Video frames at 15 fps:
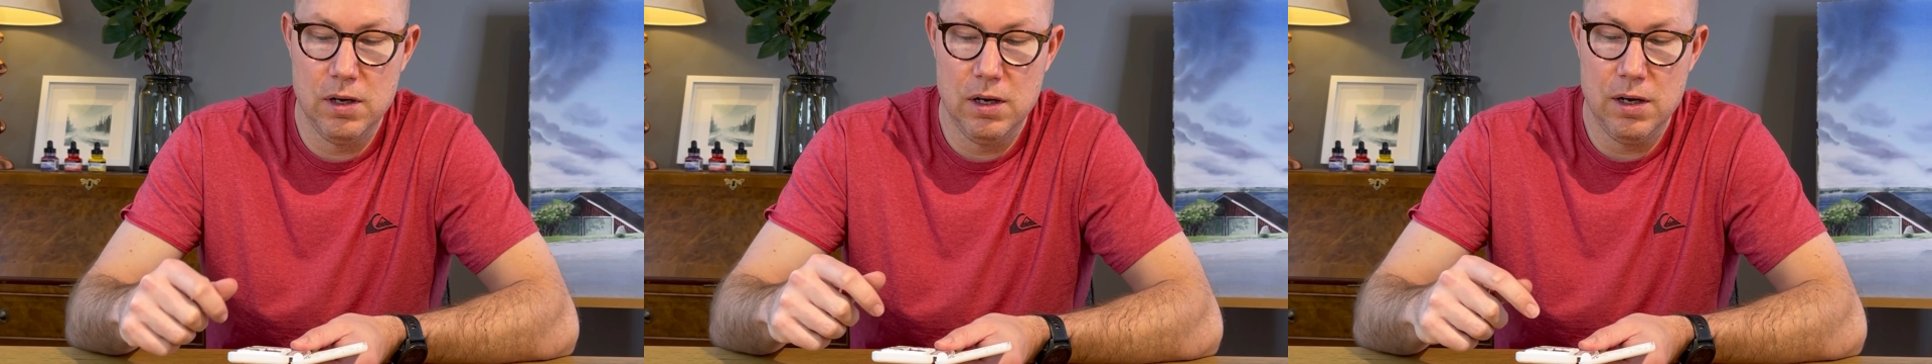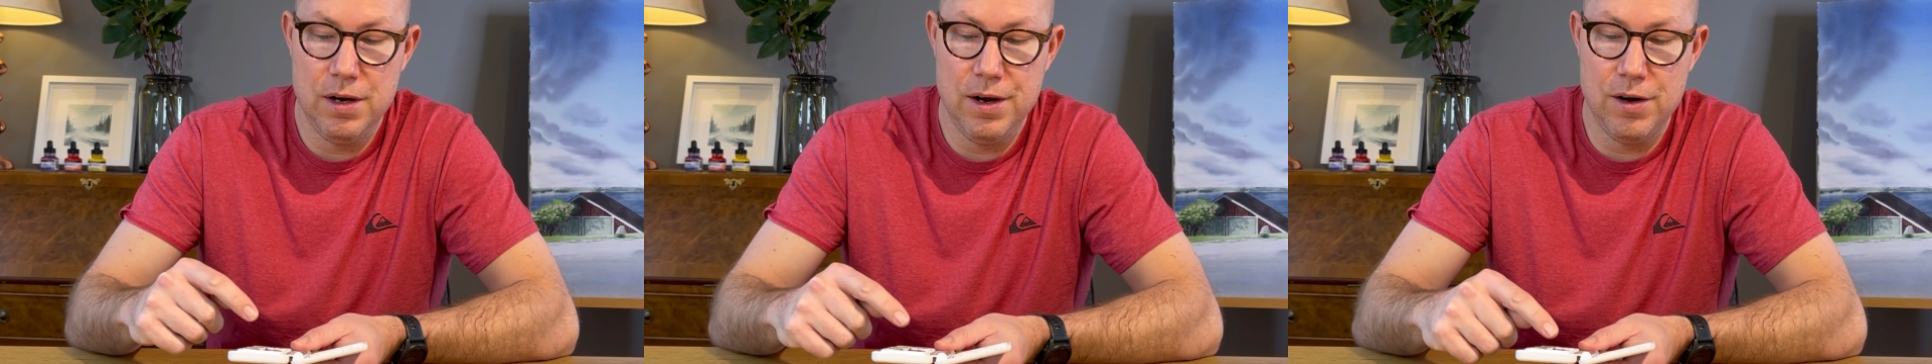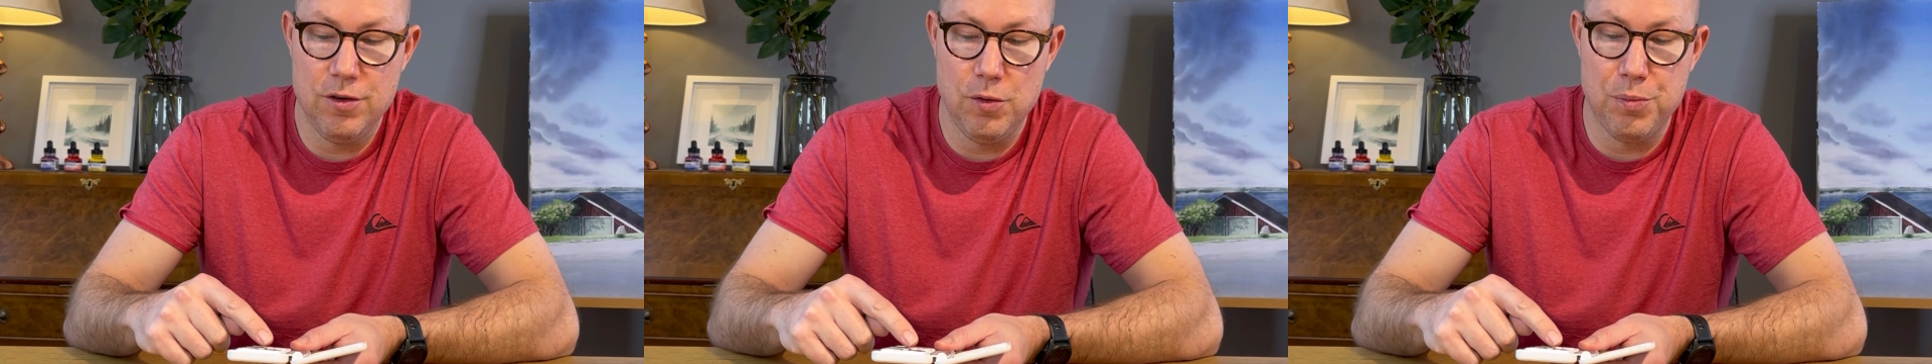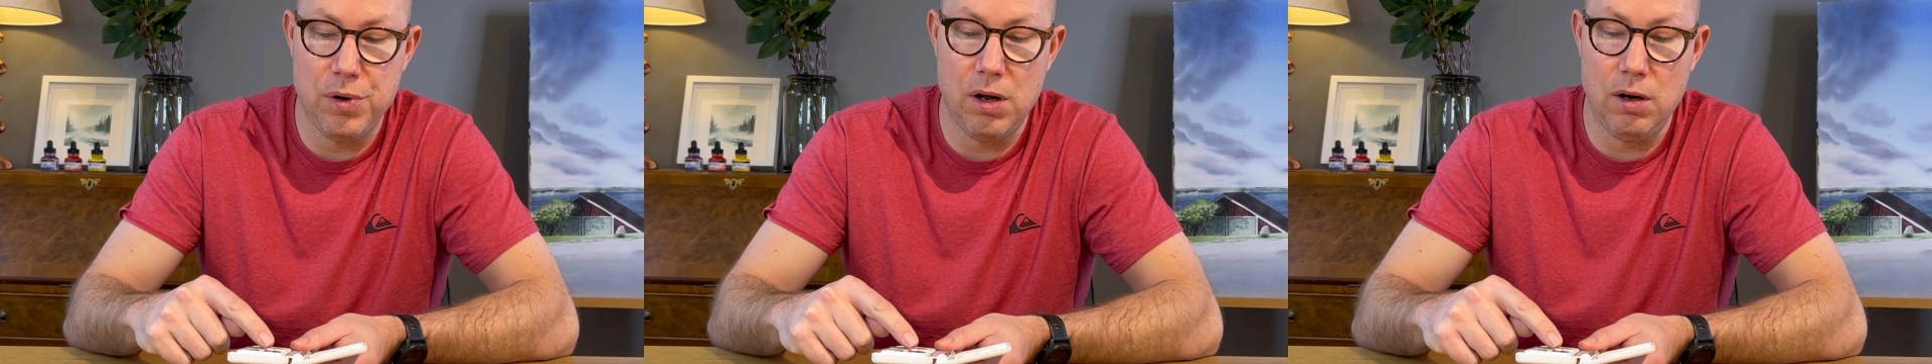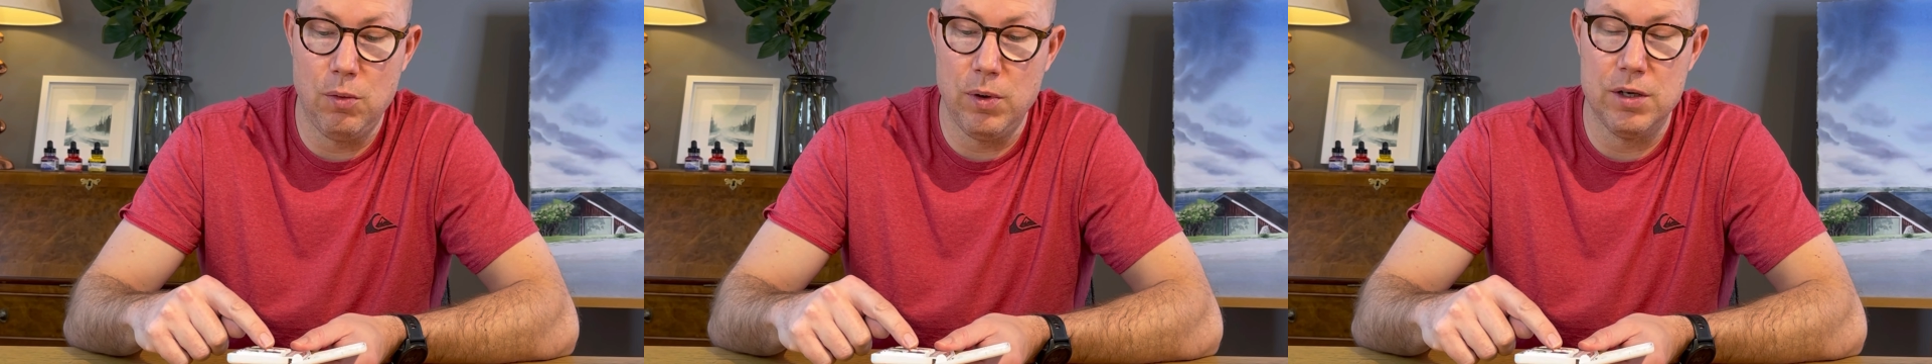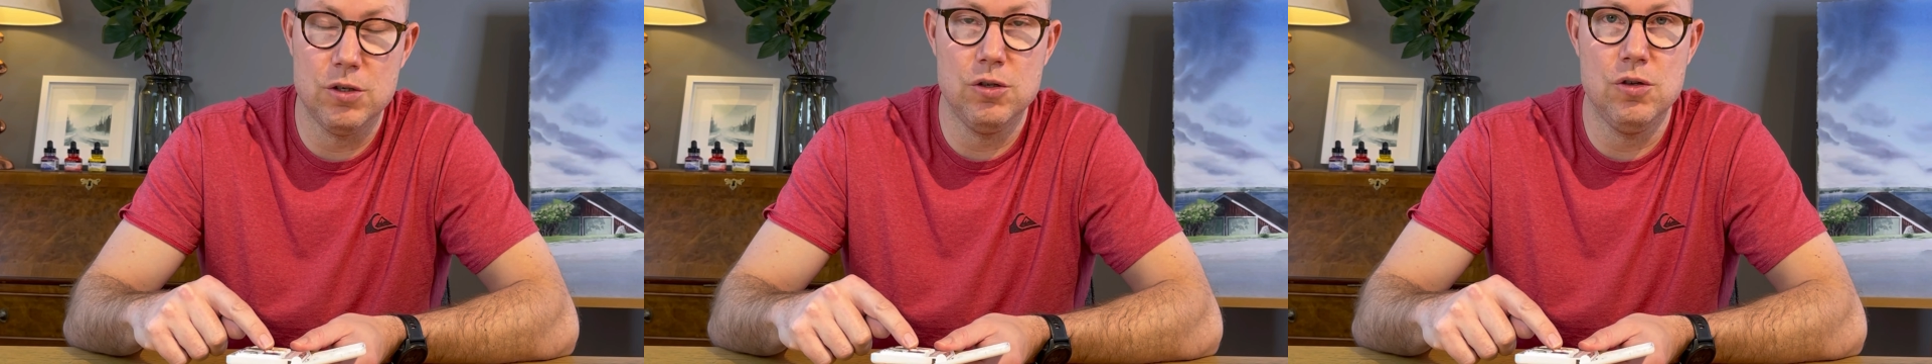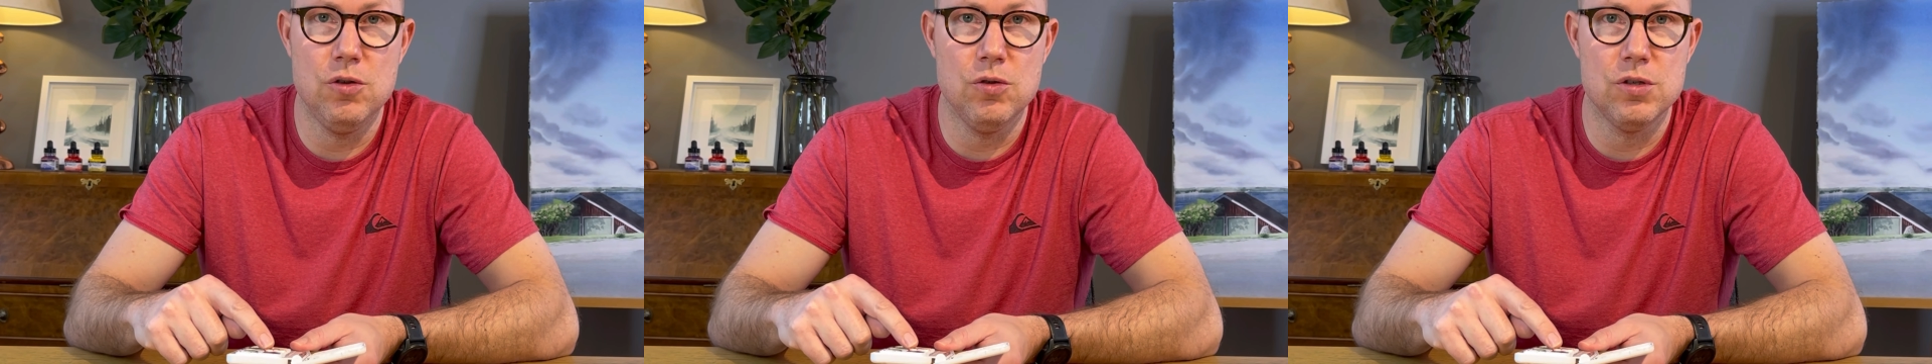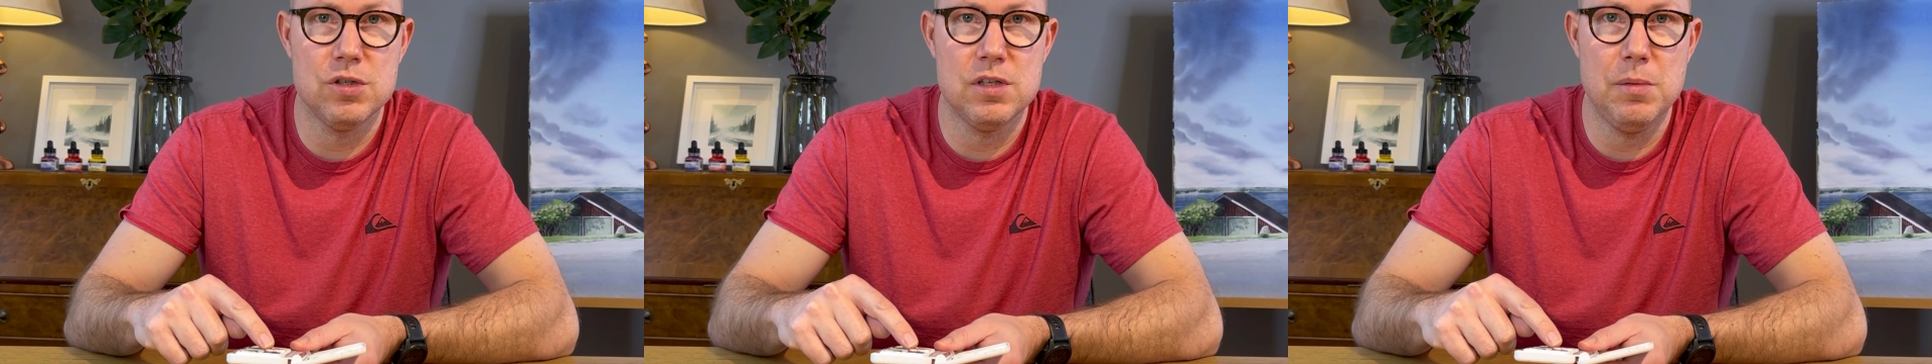Here you probably want to
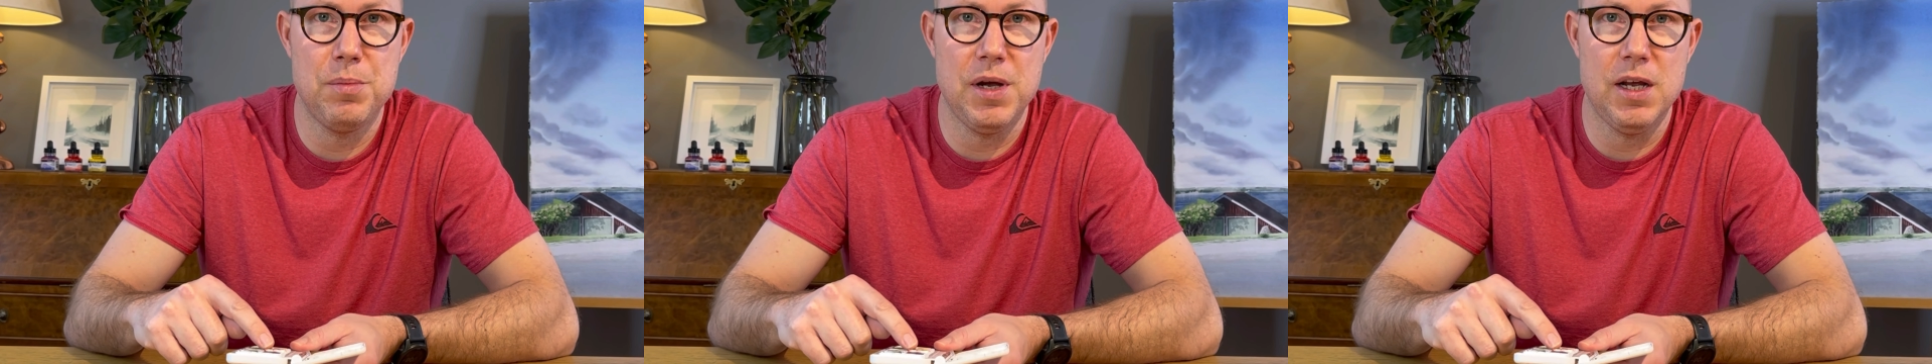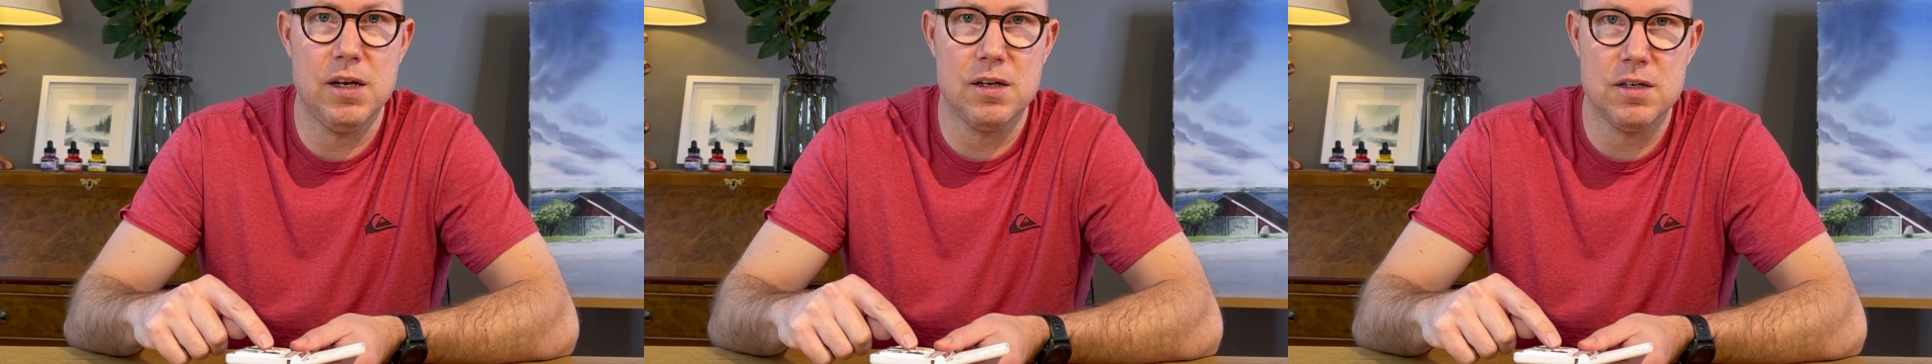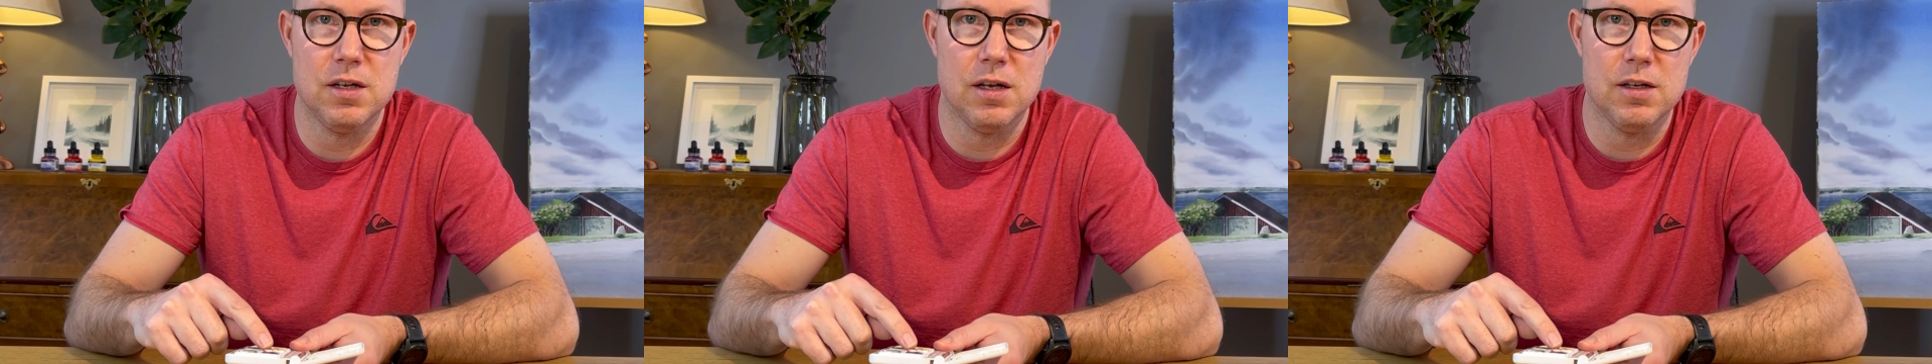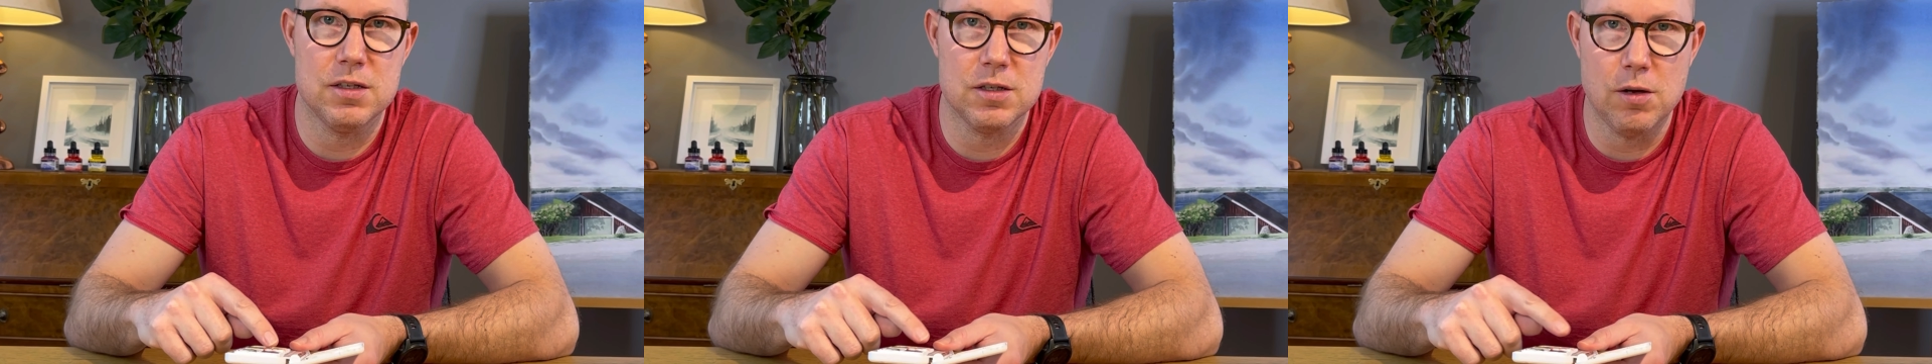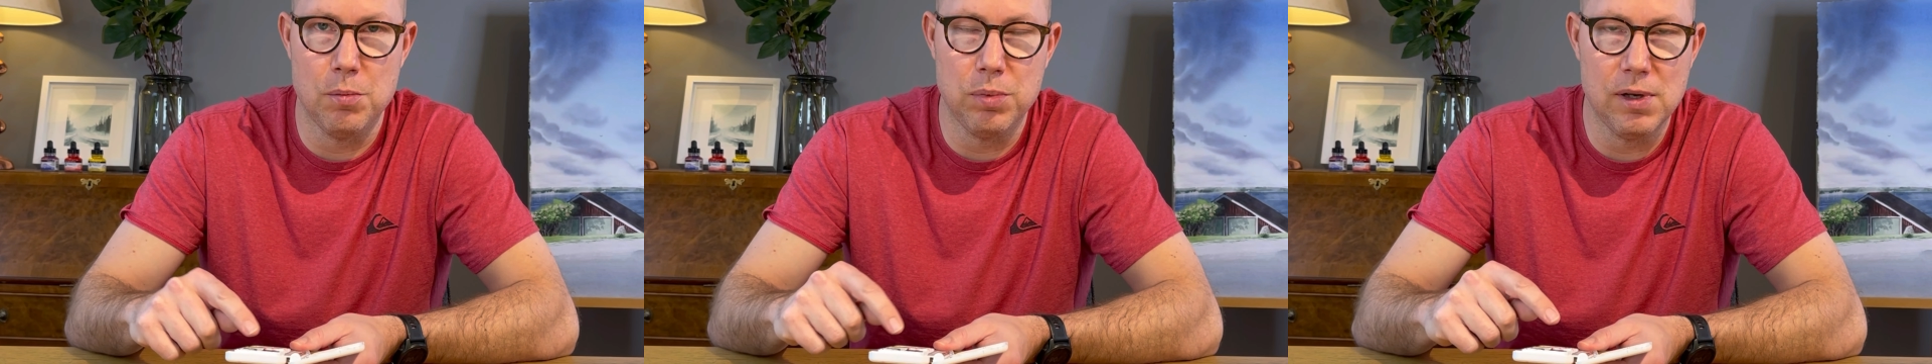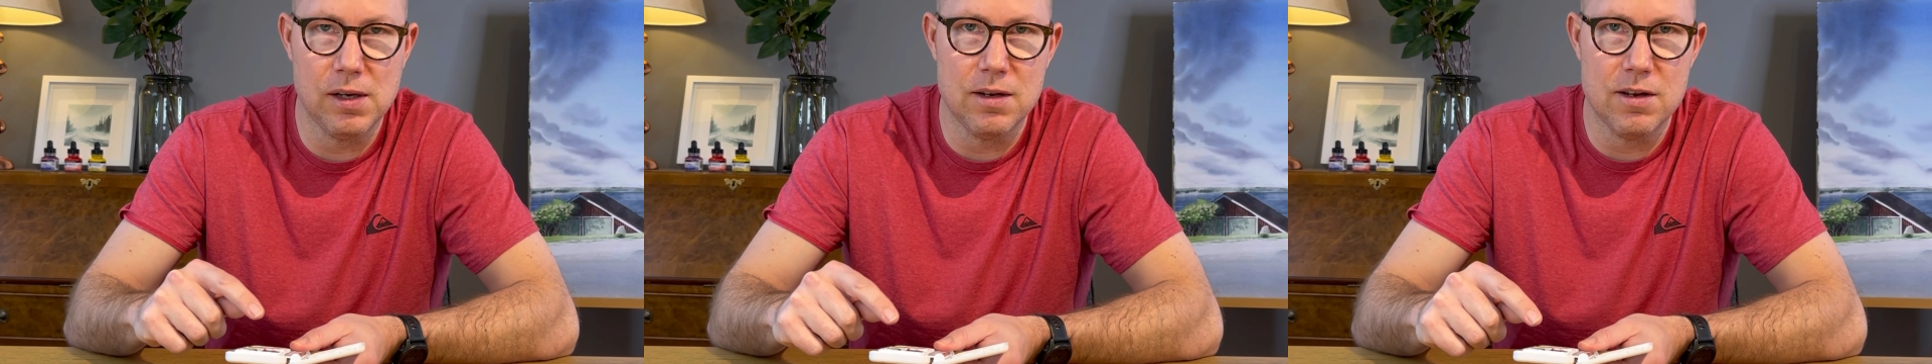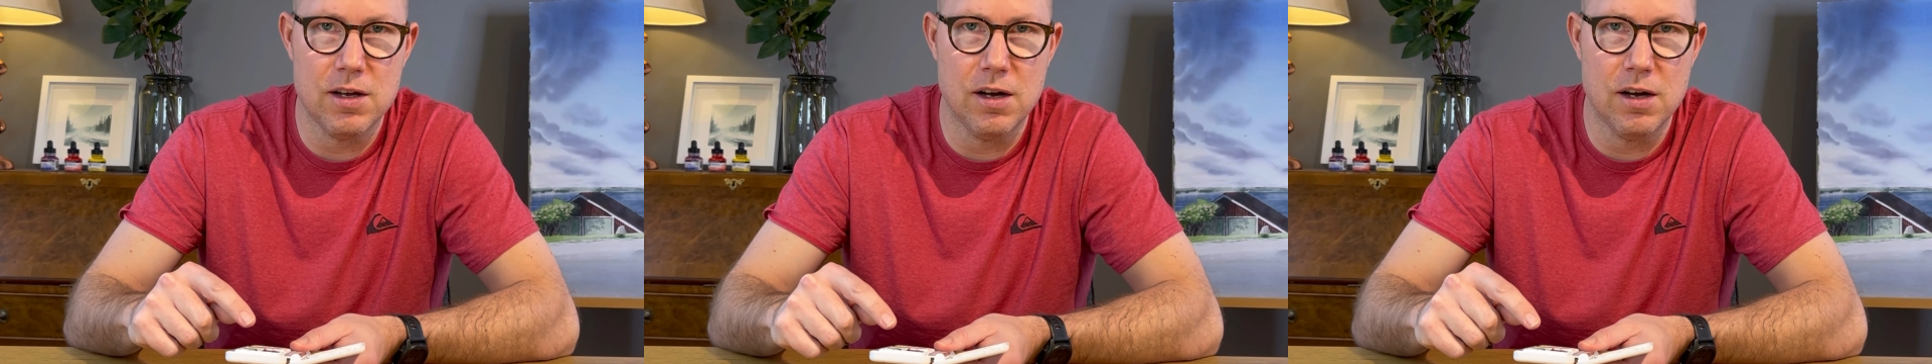use the paint until it's completely